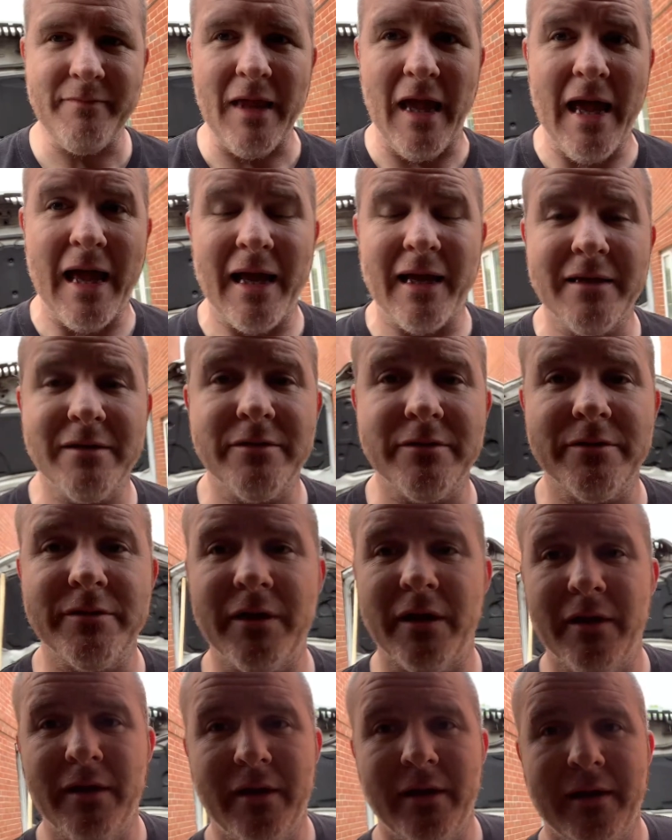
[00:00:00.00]
And
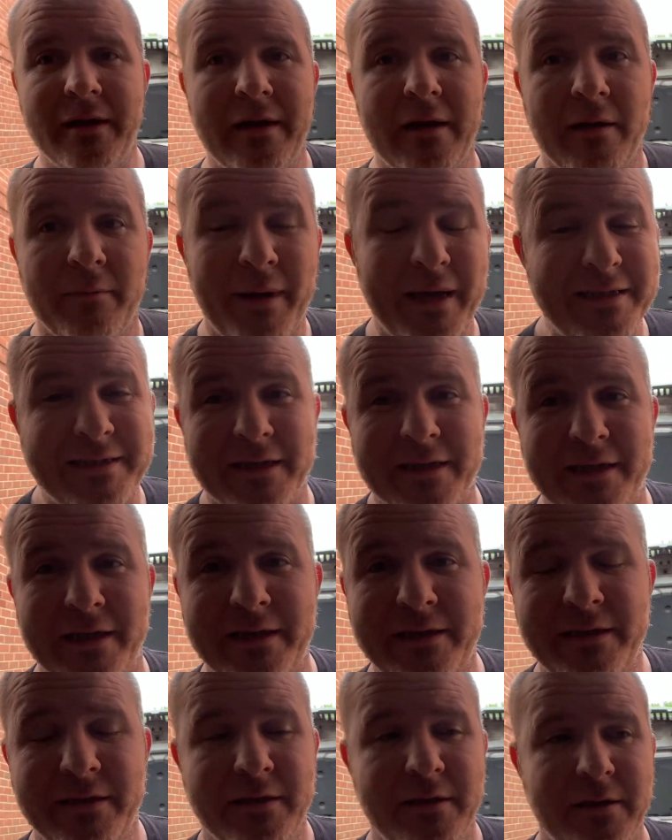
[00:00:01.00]

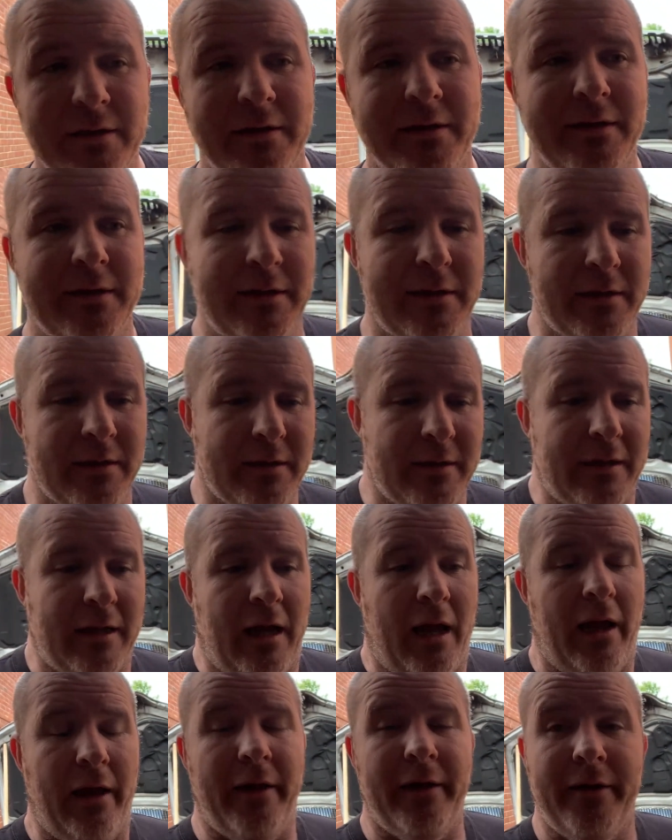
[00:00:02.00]
basically,
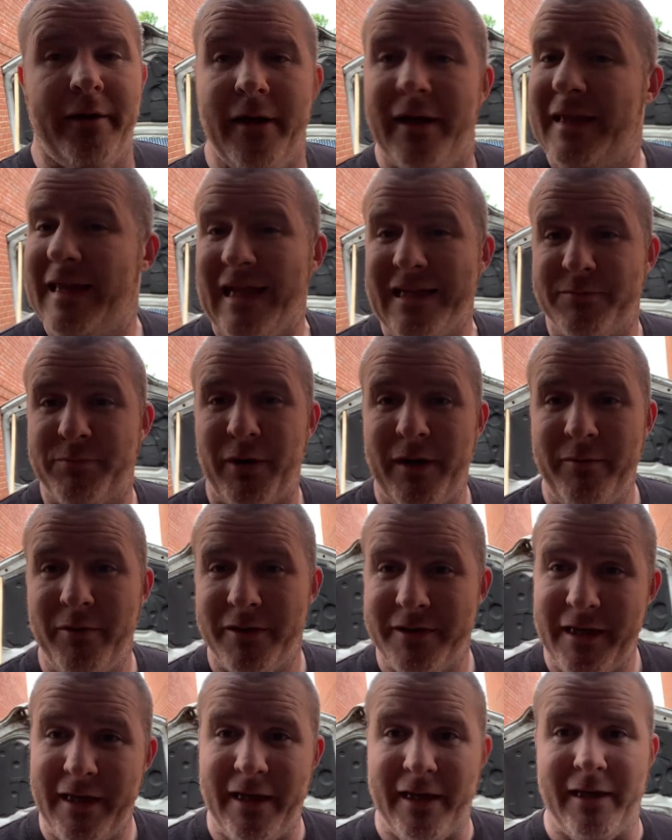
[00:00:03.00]
that's pretty
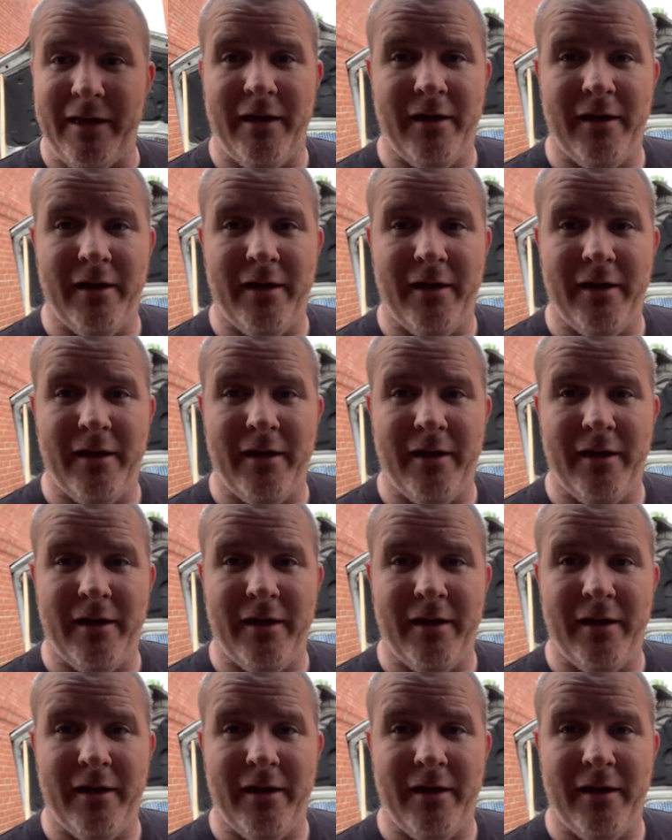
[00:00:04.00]
much it.